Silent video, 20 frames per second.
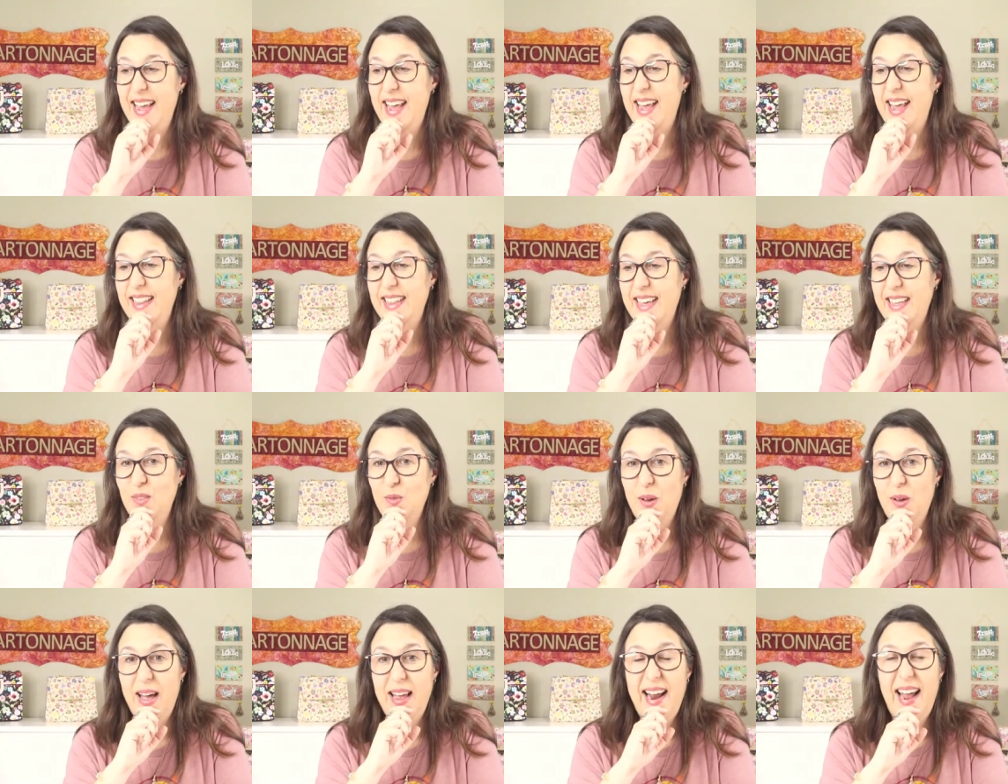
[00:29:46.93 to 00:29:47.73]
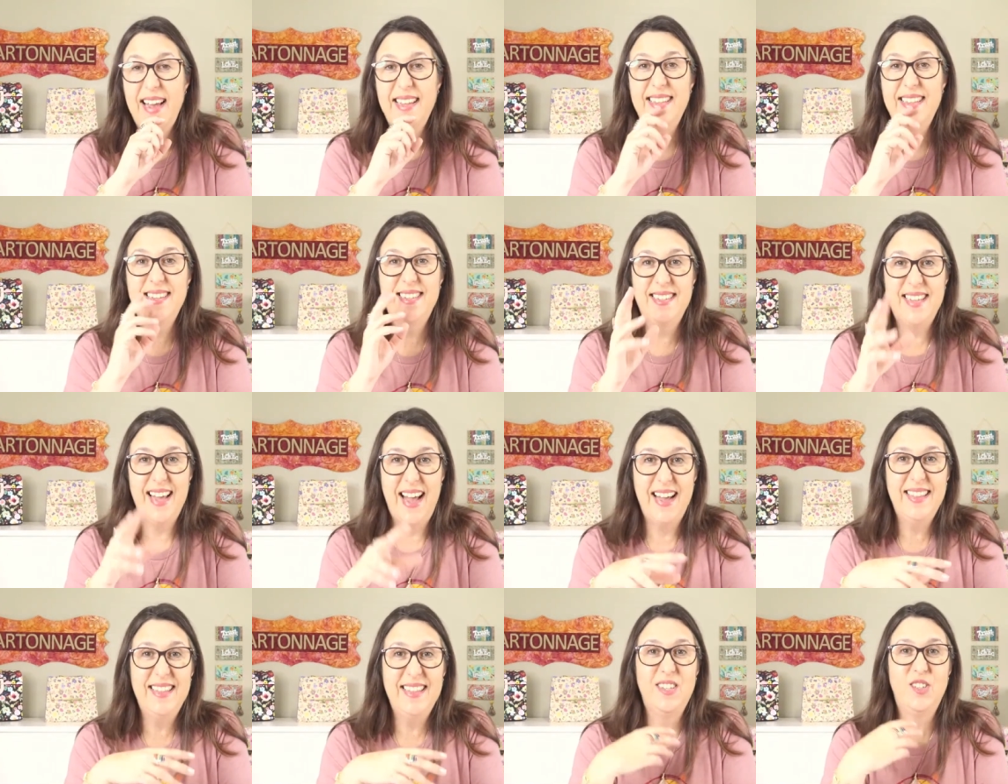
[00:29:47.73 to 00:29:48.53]
And then what I
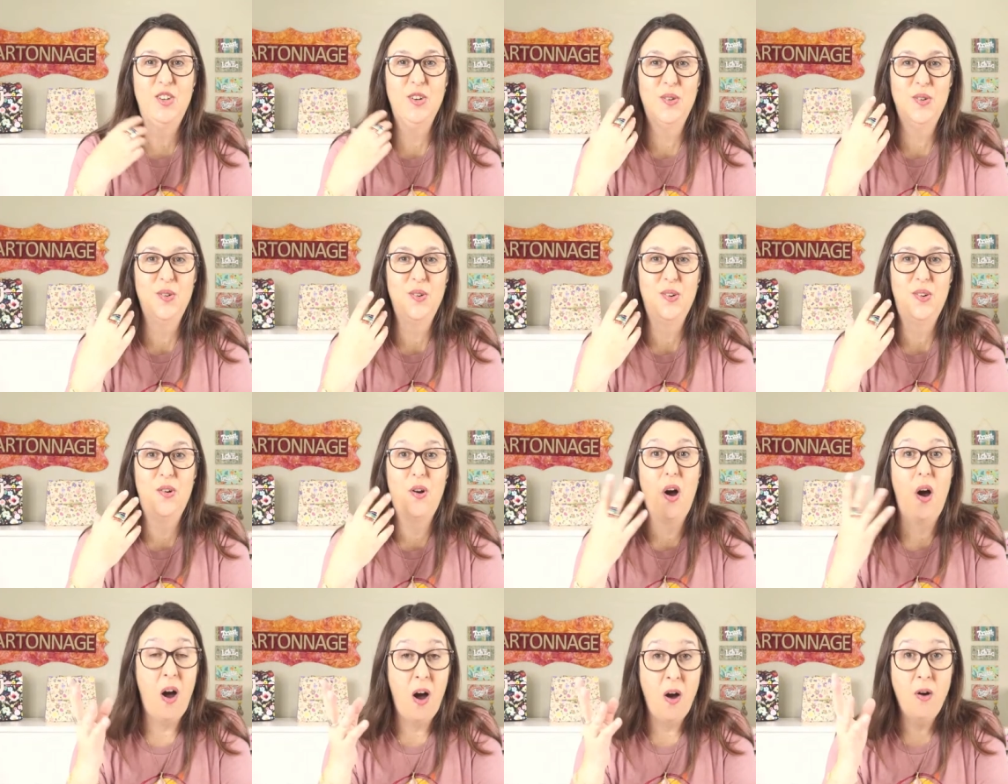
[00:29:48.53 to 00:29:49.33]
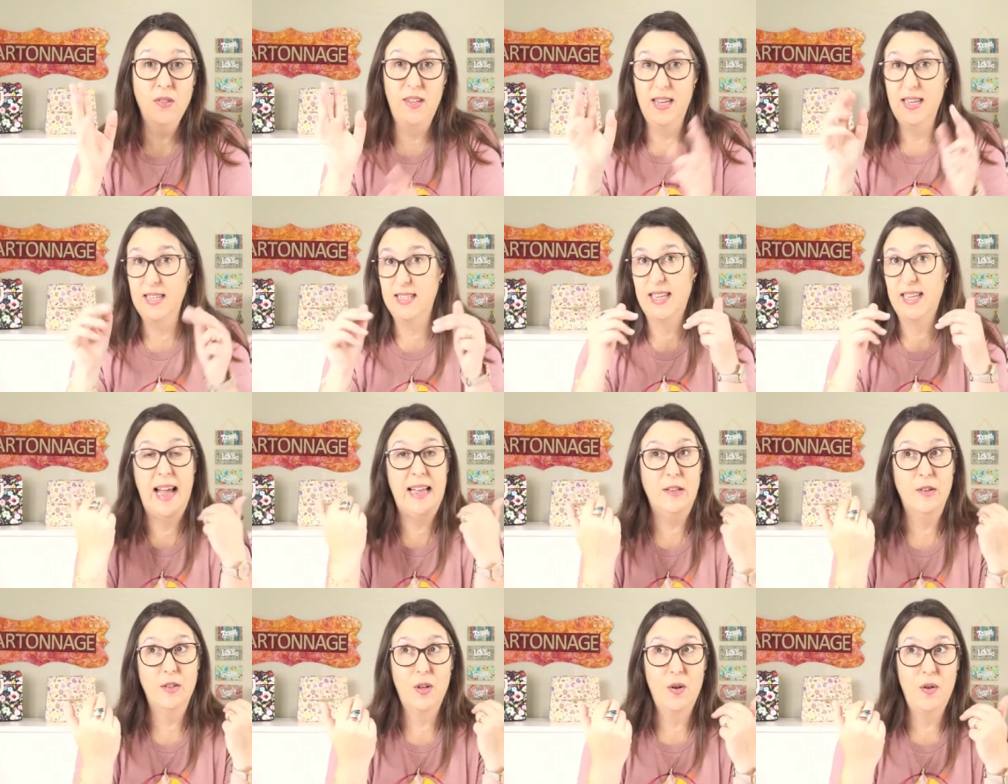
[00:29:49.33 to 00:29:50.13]
decided to call this,
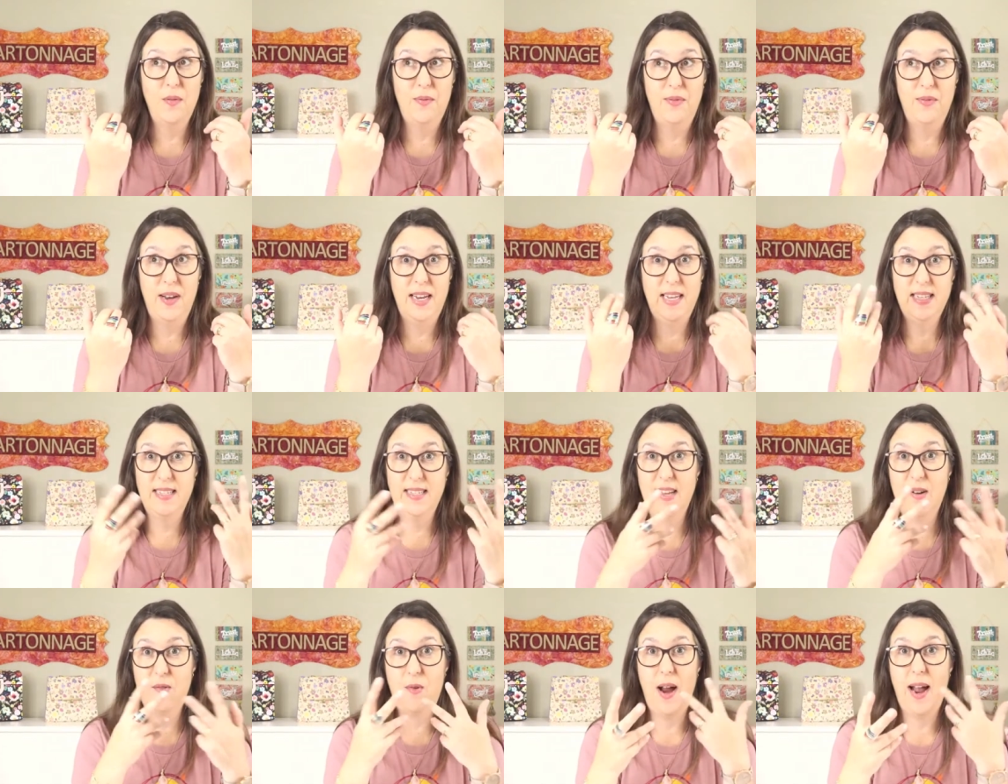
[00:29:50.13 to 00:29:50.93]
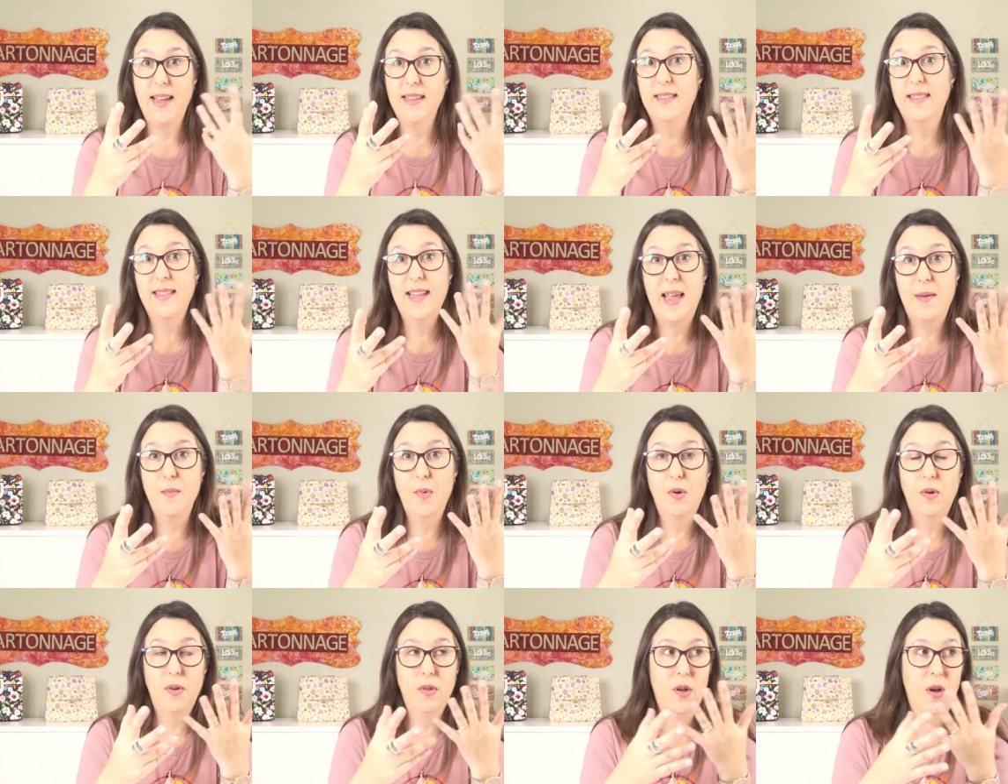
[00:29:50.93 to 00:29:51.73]
I don't know if it is the right
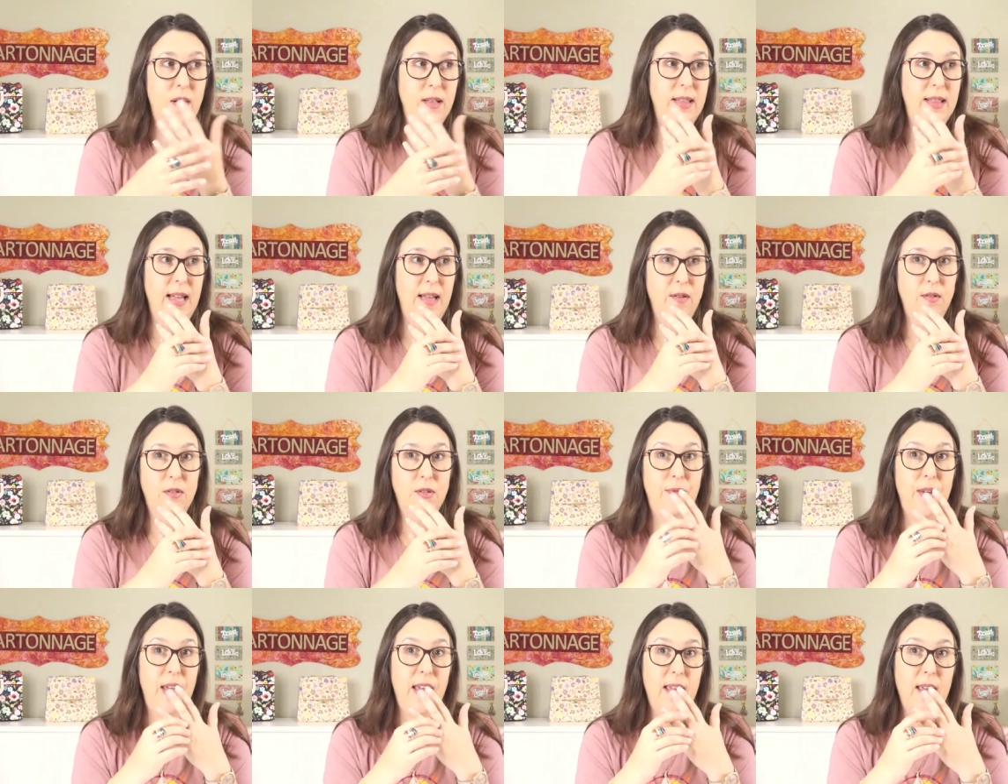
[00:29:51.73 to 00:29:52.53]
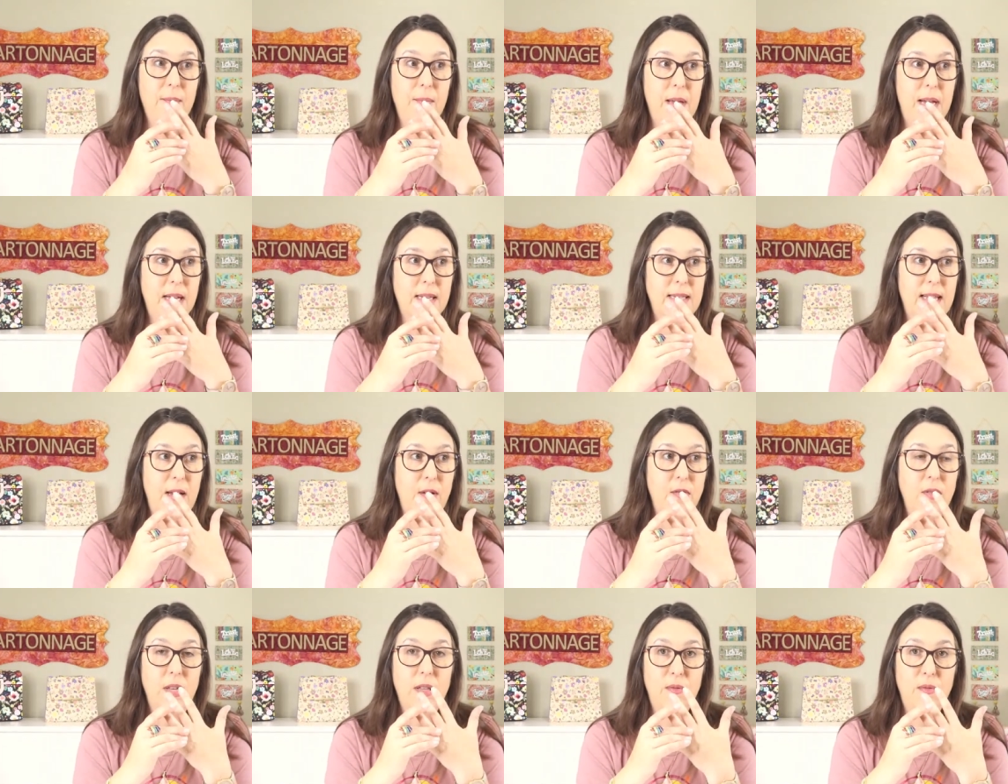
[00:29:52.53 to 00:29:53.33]
name or not. I was thinking because I
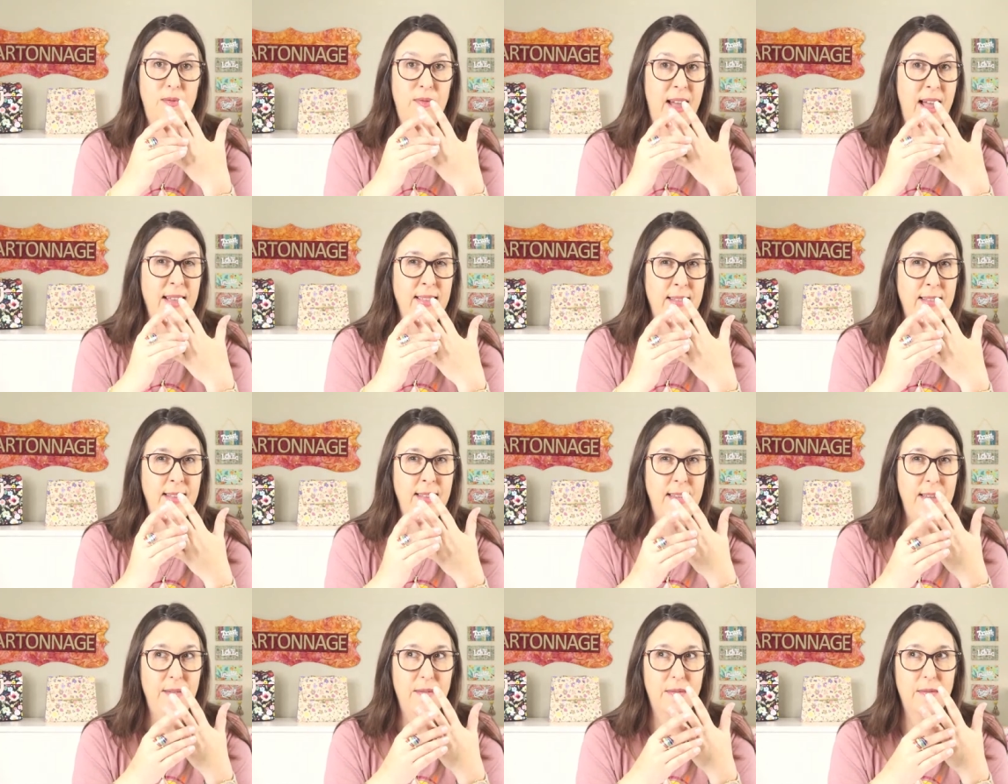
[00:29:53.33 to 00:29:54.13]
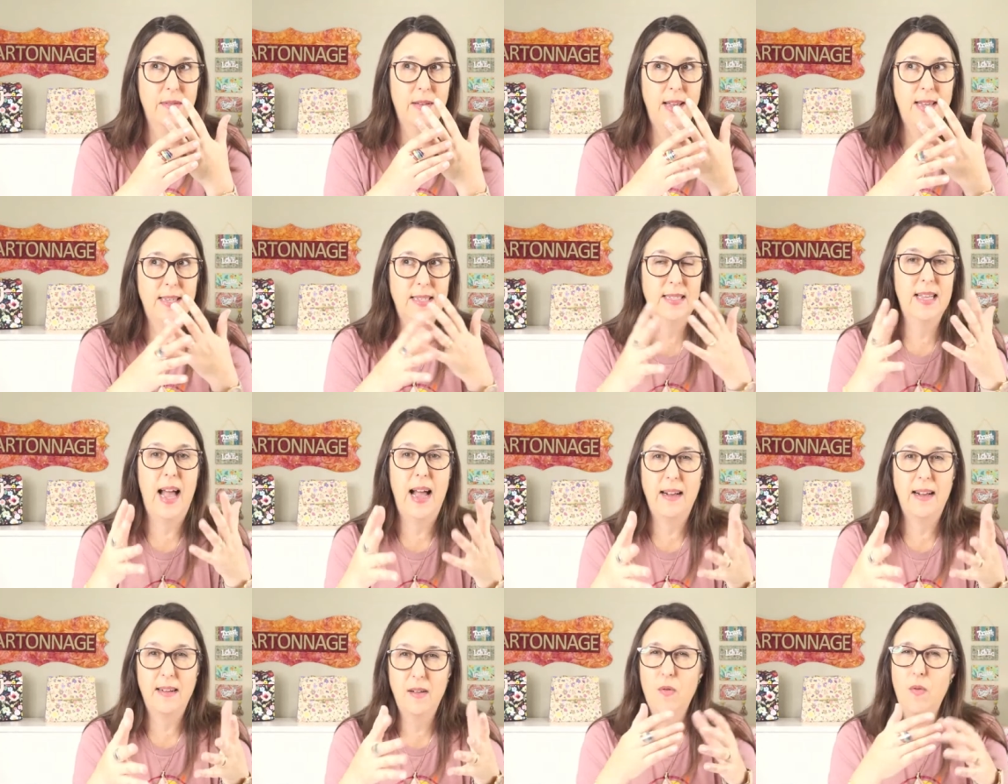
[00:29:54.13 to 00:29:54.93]
couldn't find any
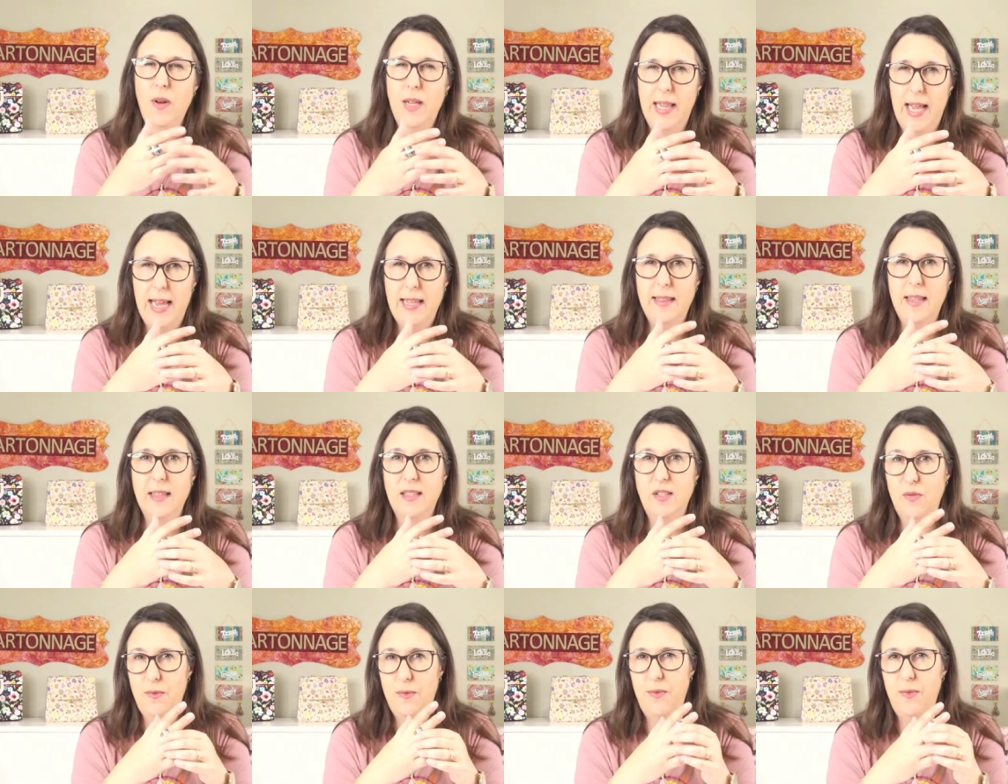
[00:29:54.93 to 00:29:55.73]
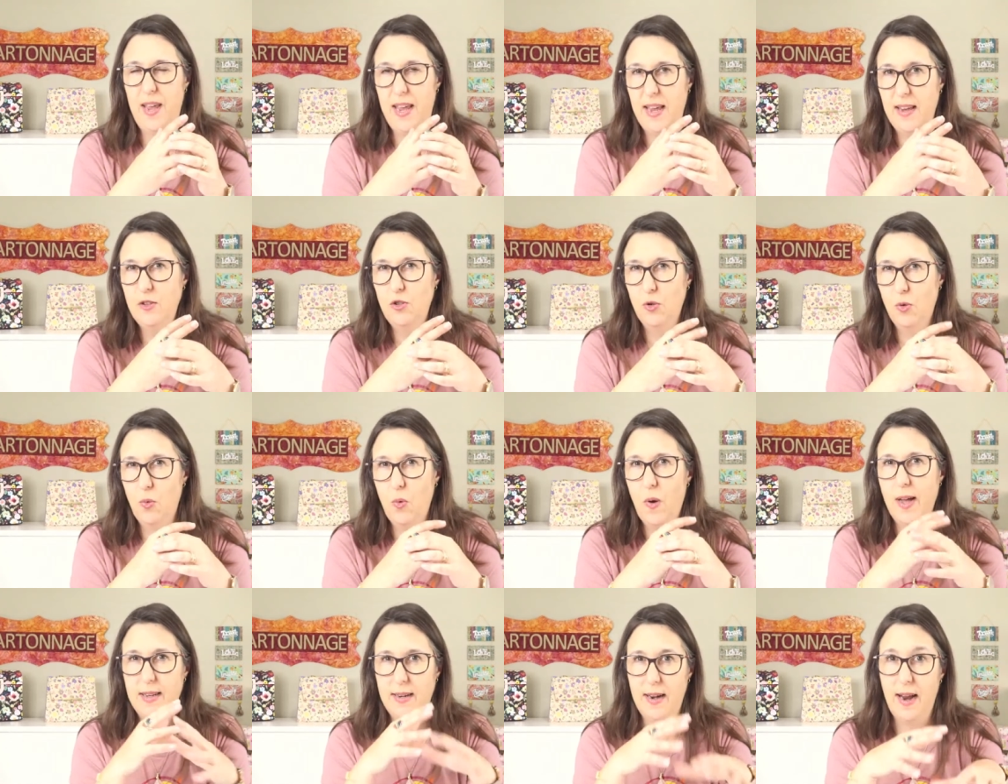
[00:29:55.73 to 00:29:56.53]
exactly related thing to
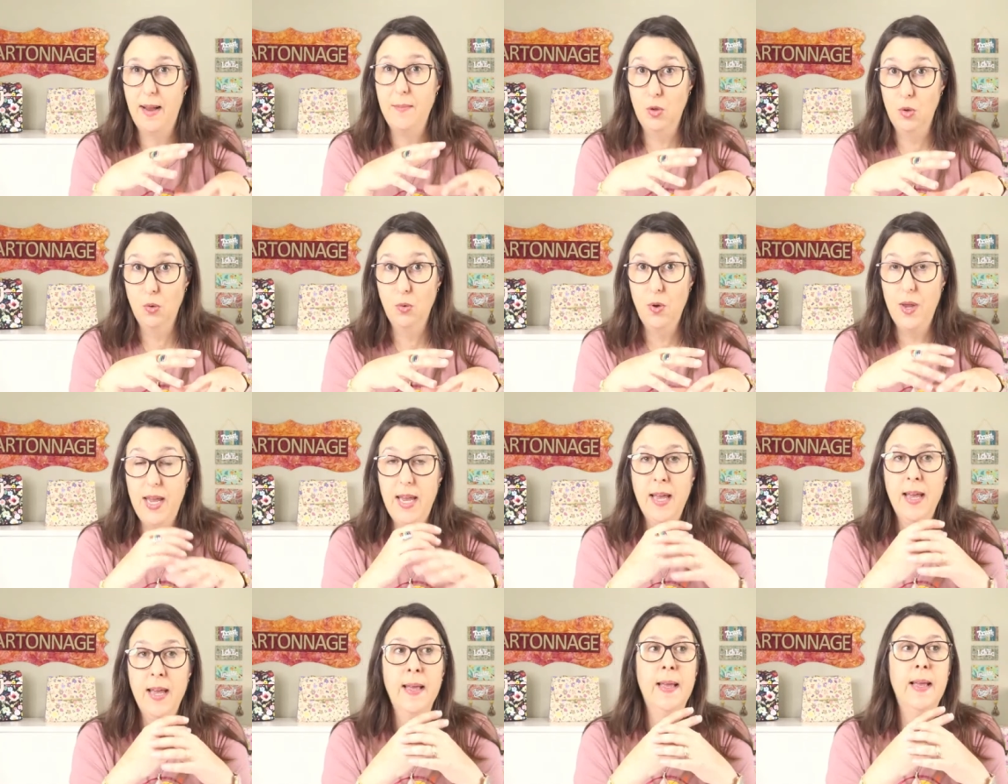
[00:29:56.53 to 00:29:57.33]
what I'm doing.